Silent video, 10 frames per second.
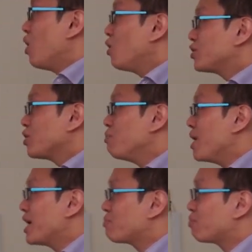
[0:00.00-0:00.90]
also
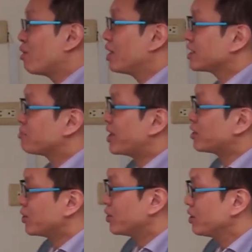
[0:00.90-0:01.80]
make products
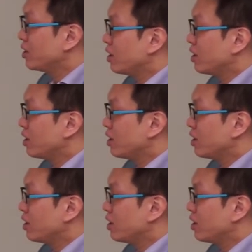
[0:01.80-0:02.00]
better.